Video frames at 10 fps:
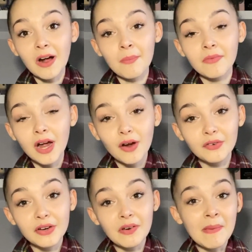from
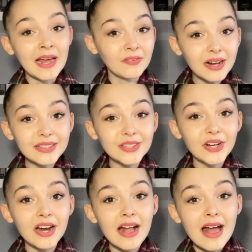recovery from
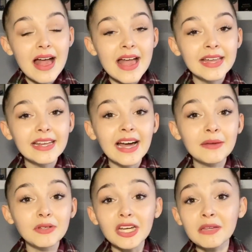anorexia and
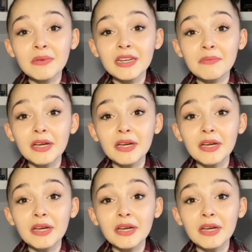I'm documenting